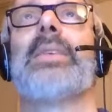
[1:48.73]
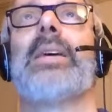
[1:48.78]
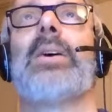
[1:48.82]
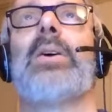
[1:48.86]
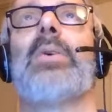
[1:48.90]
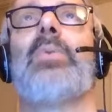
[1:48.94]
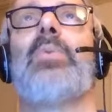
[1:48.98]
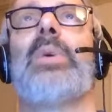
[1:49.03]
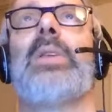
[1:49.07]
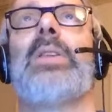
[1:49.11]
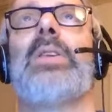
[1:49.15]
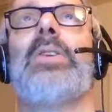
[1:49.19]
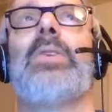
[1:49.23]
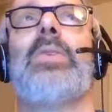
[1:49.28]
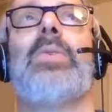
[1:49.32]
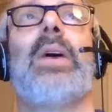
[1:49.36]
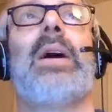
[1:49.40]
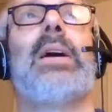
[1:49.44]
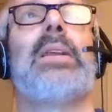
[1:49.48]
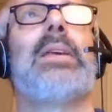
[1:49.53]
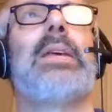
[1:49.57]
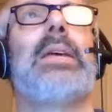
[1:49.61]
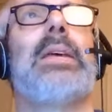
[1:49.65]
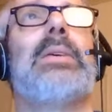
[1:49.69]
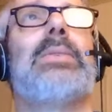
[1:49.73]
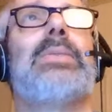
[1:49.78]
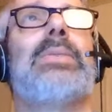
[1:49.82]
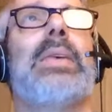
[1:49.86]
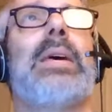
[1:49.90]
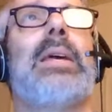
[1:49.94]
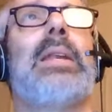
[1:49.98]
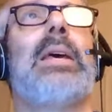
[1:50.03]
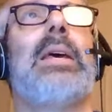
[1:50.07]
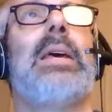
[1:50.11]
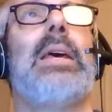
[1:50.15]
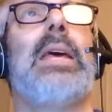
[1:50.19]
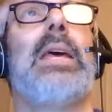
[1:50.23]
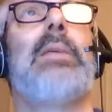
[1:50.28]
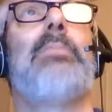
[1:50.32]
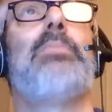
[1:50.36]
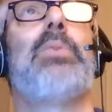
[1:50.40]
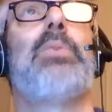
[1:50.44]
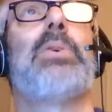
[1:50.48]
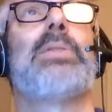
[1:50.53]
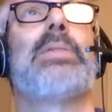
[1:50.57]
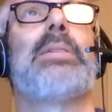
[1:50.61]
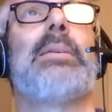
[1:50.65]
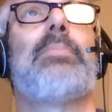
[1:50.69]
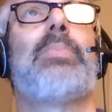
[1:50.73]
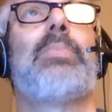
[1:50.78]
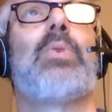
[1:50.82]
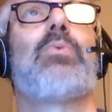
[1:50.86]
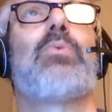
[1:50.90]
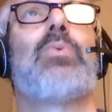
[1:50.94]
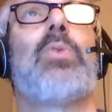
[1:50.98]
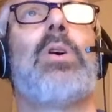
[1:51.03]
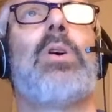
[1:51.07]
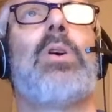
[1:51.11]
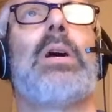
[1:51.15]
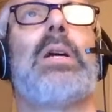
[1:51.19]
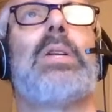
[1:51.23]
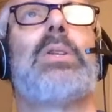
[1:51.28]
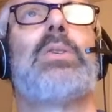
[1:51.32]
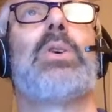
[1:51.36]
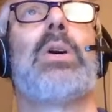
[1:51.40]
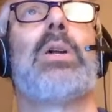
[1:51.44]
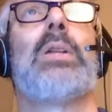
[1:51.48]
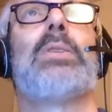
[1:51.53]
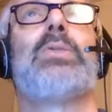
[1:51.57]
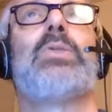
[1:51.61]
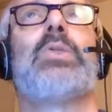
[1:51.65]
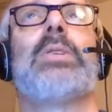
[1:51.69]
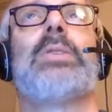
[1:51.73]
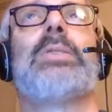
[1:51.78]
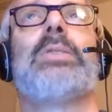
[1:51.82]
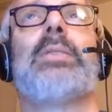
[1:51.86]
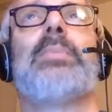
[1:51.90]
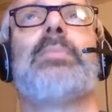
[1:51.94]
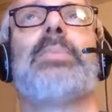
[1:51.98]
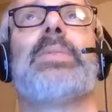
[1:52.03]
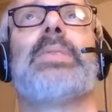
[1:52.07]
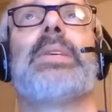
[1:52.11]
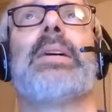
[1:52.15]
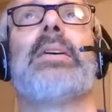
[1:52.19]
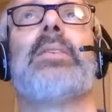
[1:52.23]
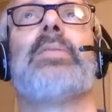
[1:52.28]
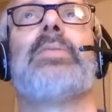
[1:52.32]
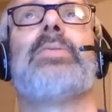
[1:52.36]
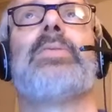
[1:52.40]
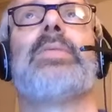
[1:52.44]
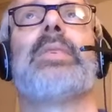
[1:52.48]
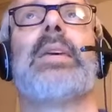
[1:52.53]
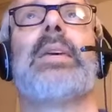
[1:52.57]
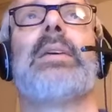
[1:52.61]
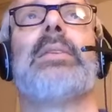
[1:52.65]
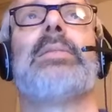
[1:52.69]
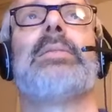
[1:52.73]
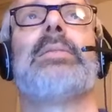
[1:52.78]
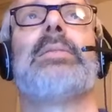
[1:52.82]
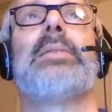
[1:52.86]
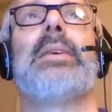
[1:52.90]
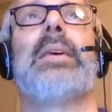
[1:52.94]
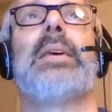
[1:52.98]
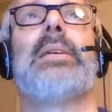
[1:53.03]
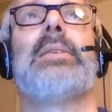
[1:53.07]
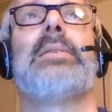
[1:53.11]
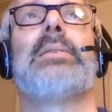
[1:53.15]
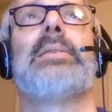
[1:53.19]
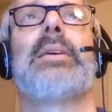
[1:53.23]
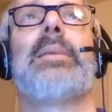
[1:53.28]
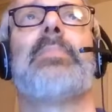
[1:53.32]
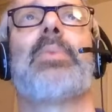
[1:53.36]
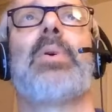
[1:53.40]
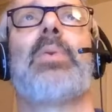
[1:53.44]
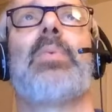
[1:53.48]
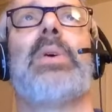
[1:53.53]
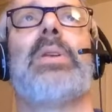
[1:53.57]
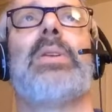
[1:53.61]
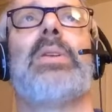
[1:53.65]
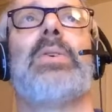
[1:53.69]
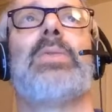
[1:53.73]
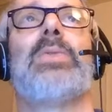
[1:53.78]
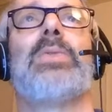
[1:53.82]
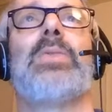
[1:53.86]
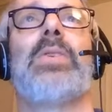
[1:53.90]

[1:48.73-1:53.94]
there when you do that is that it pulls up the raw ontologies themselves in separate windows.